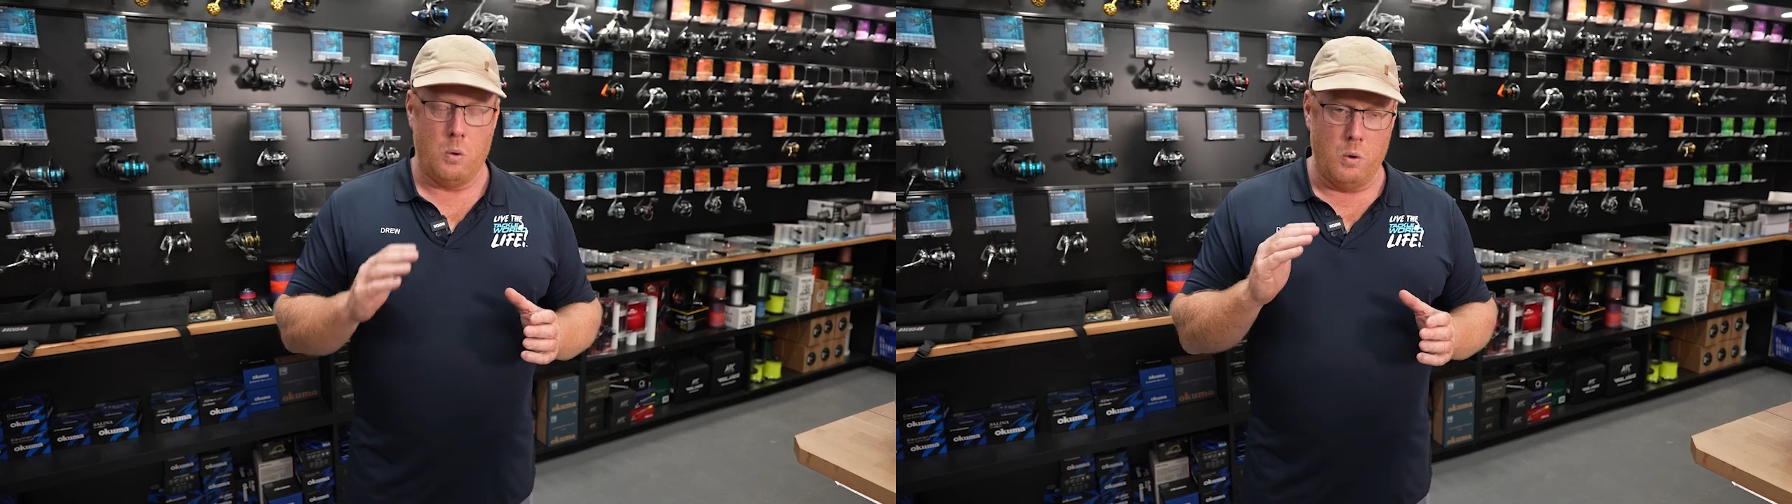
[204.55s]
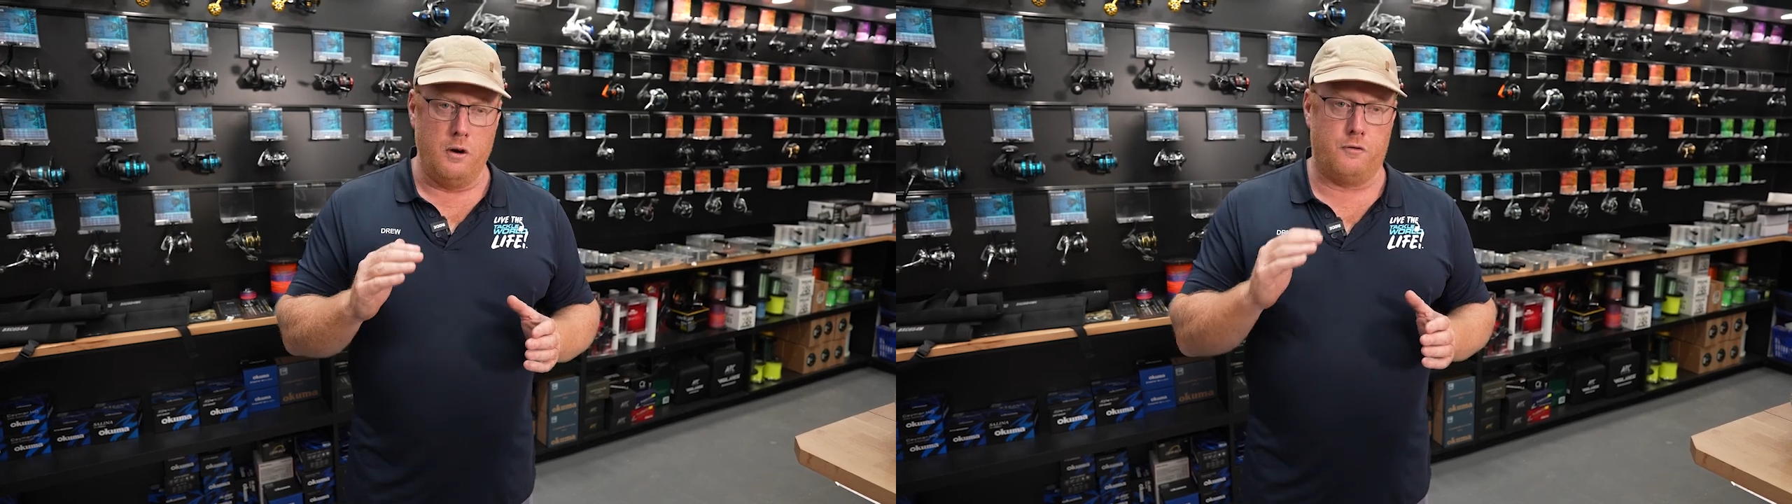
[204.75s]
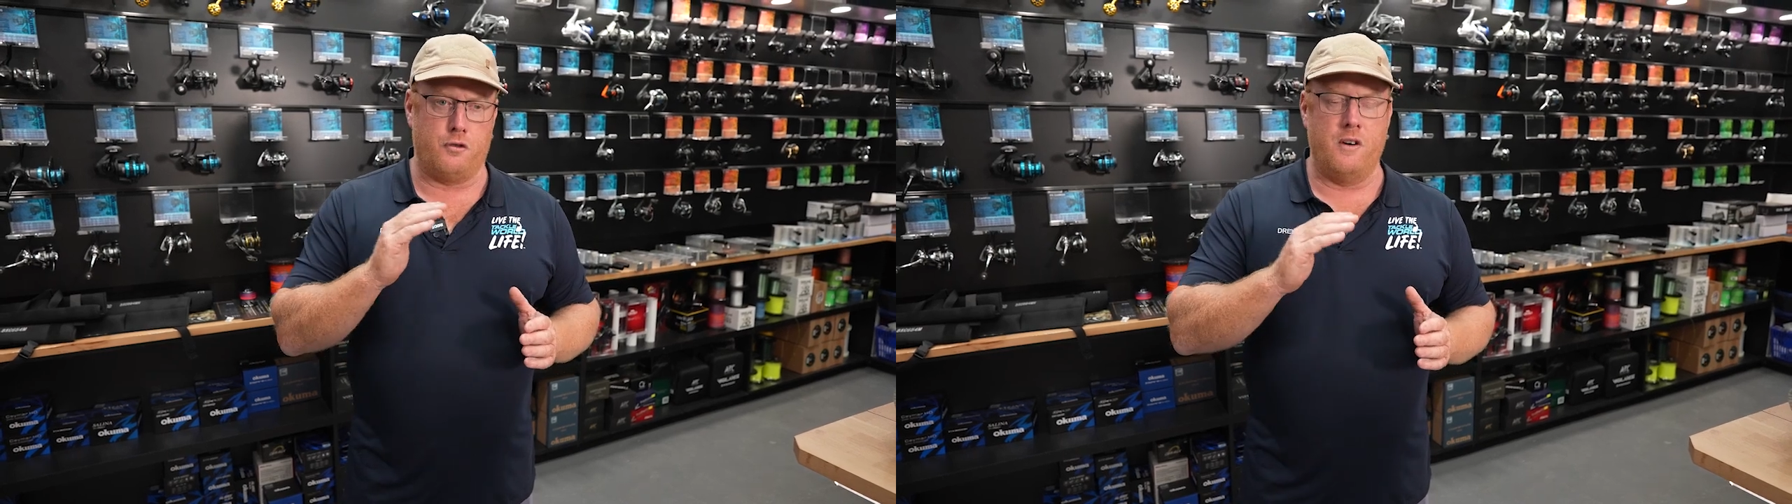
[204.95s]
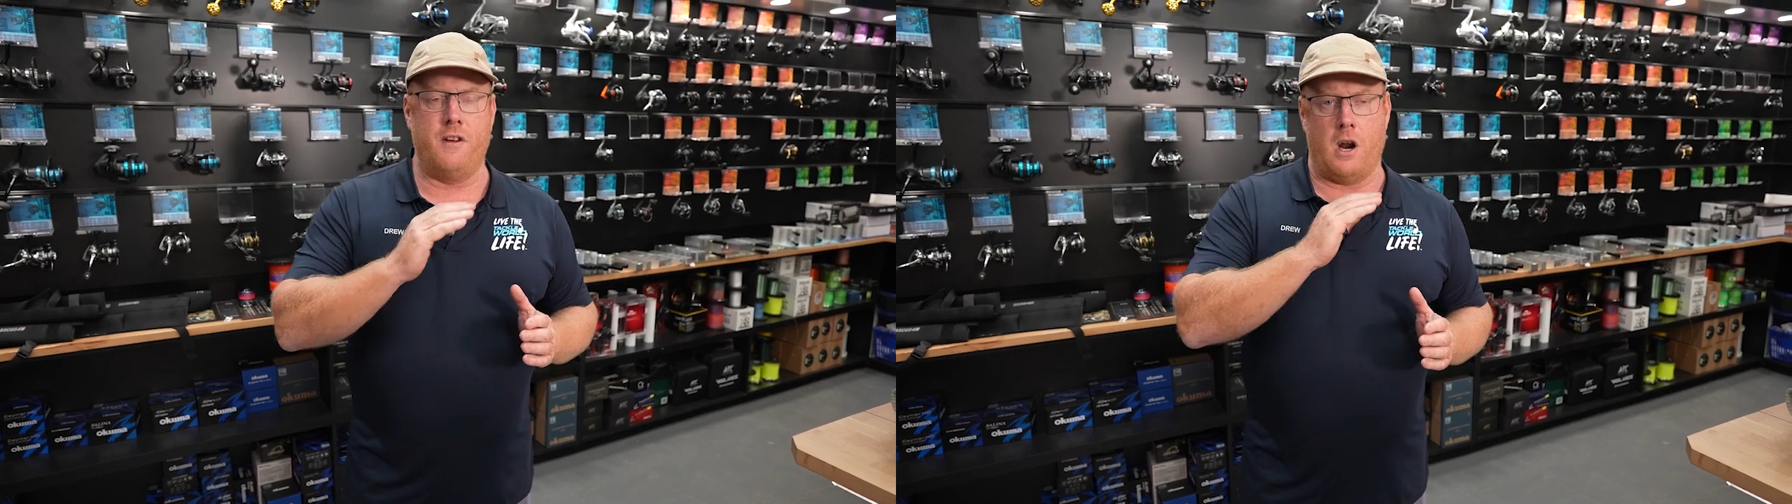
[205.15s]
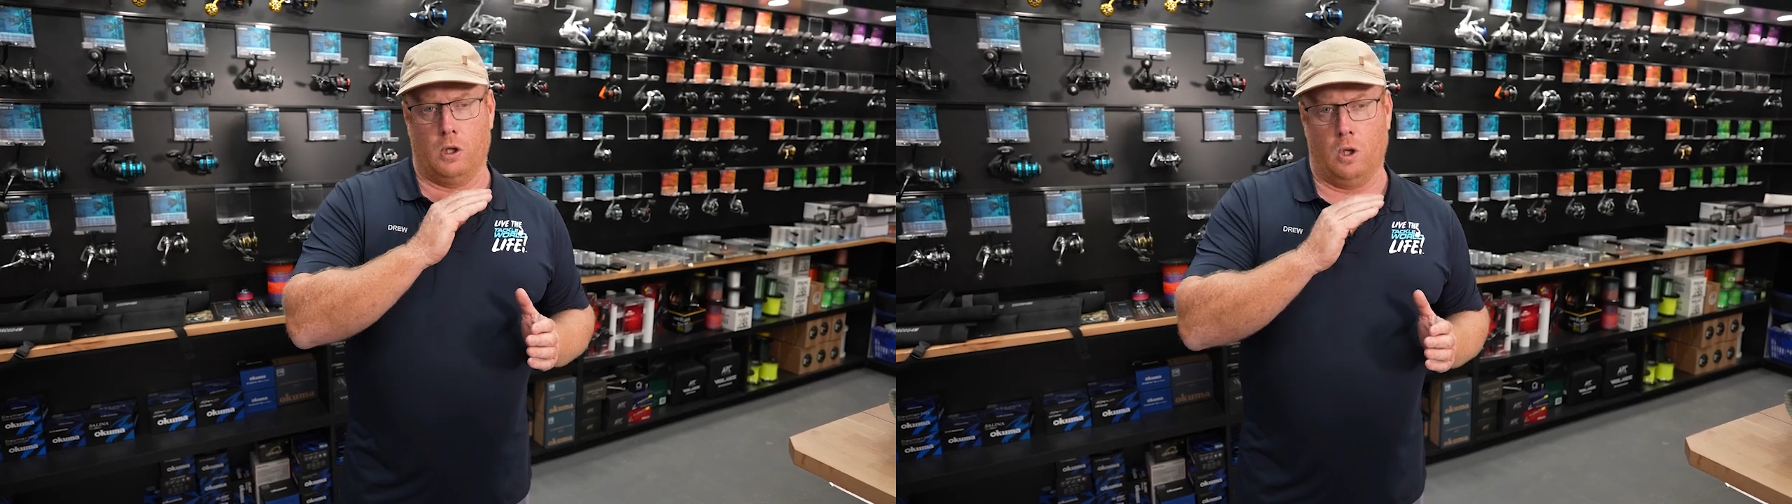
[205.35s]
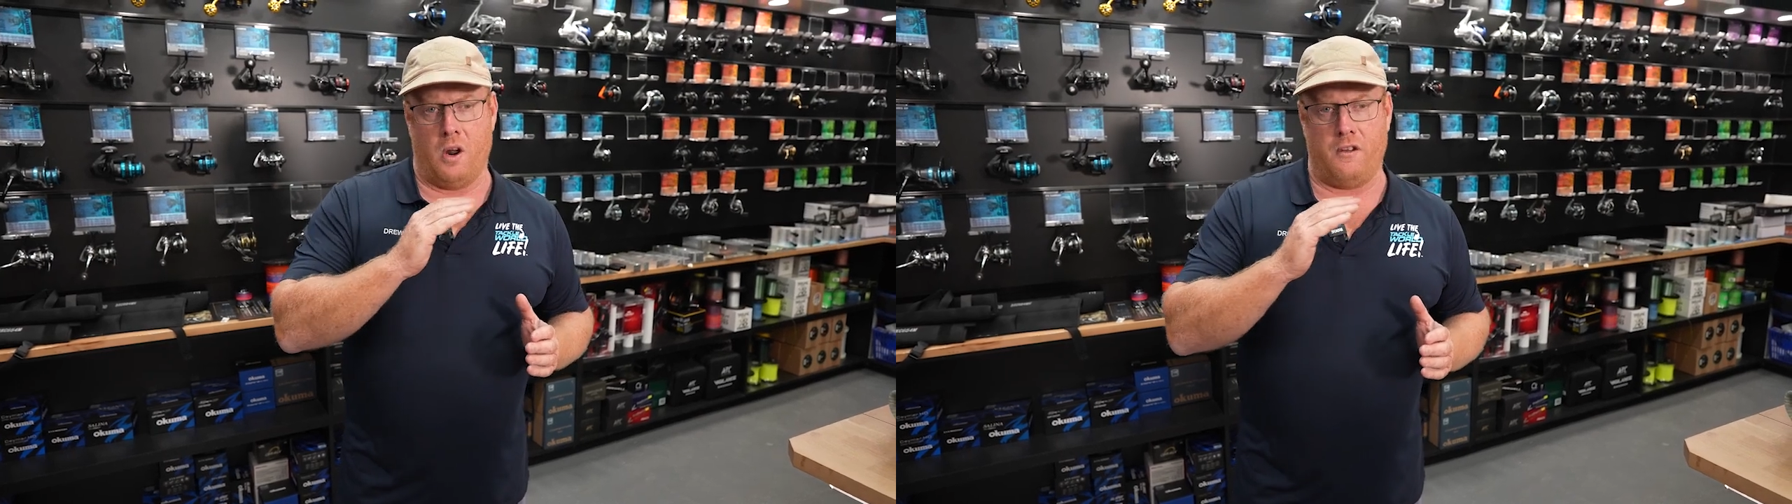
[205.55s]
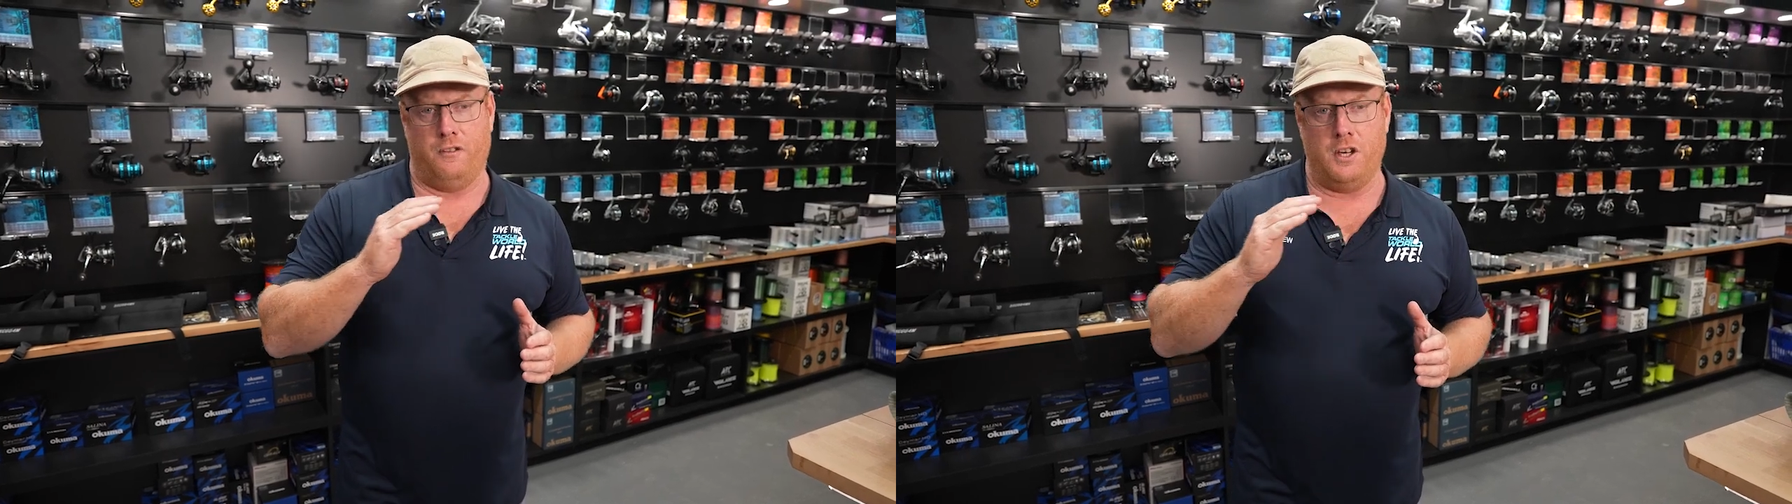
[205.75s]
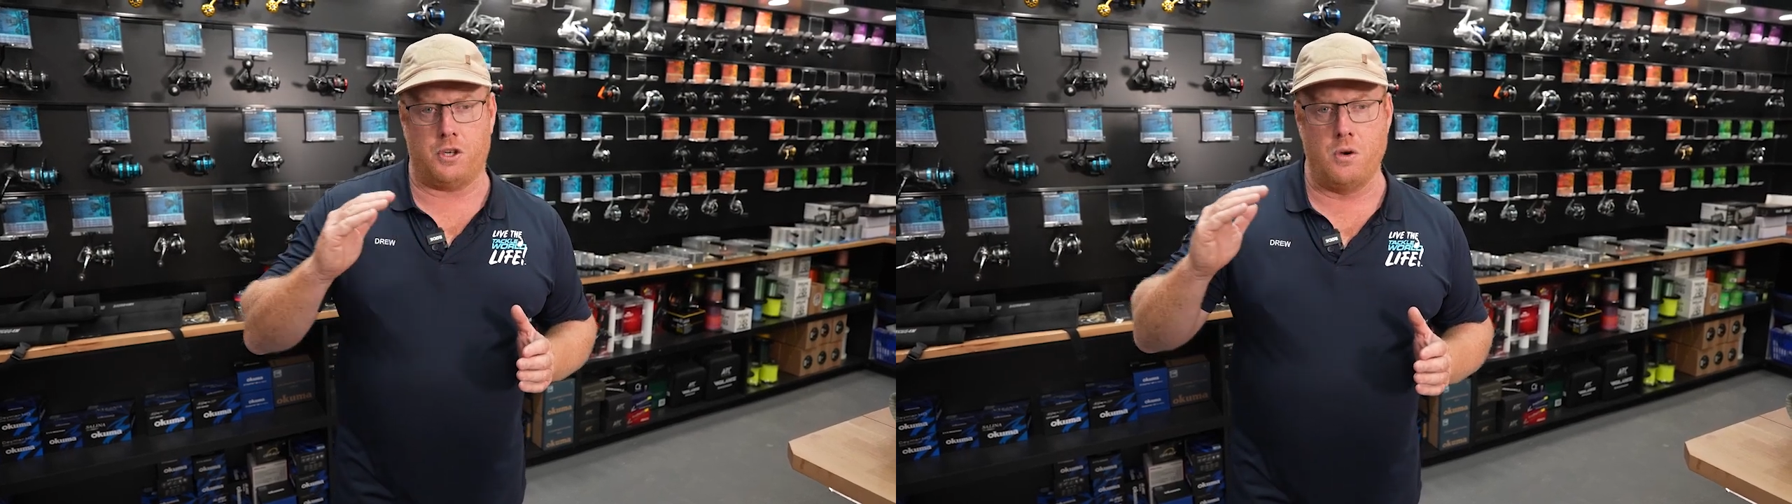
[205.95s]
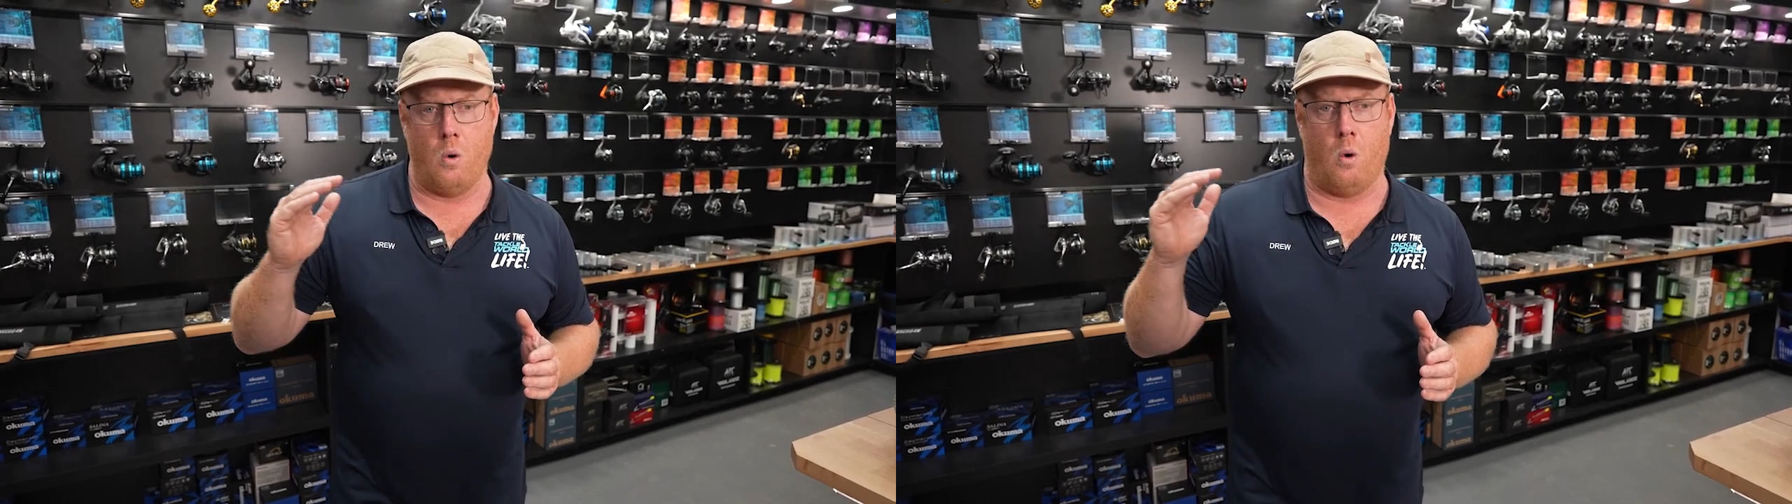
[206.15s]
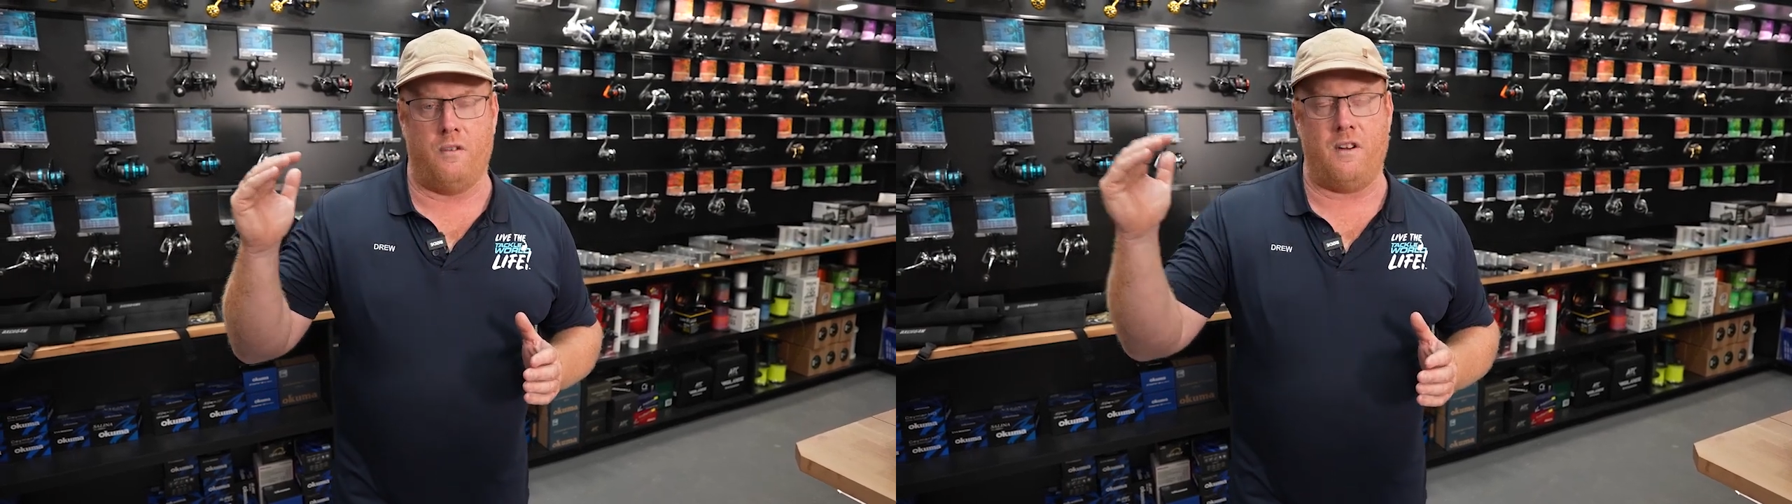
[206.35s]
would have driven a lot of fish
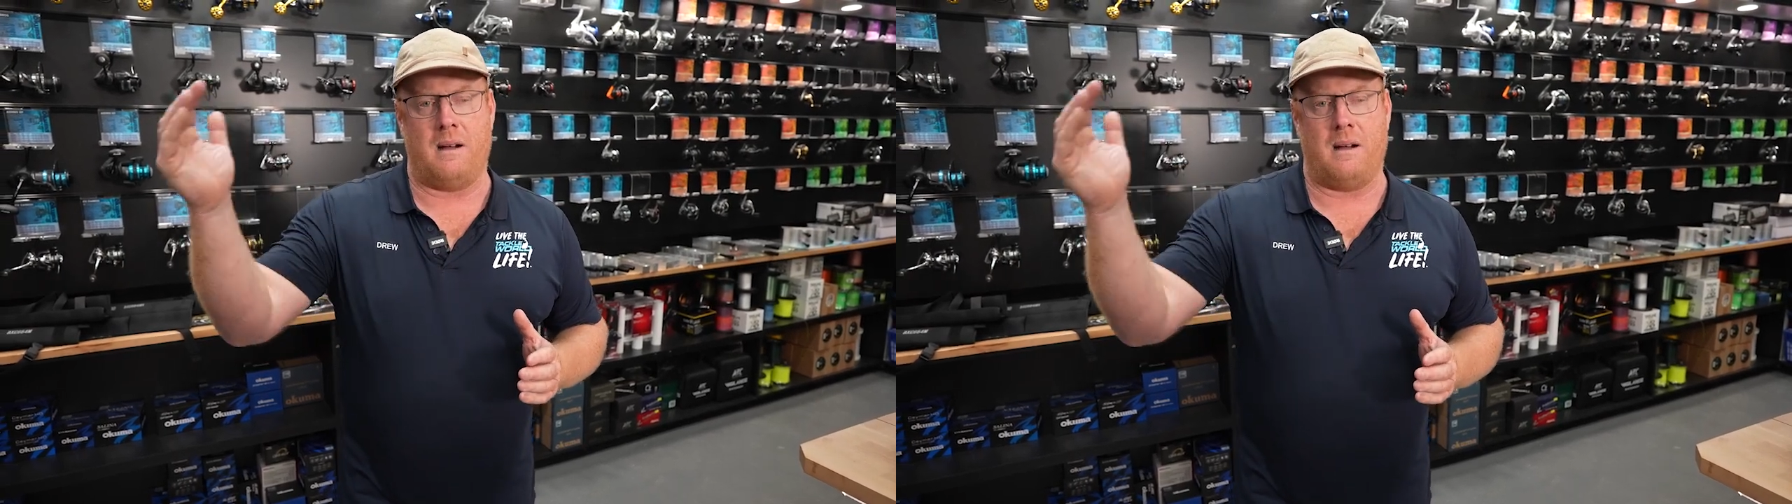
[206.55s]
north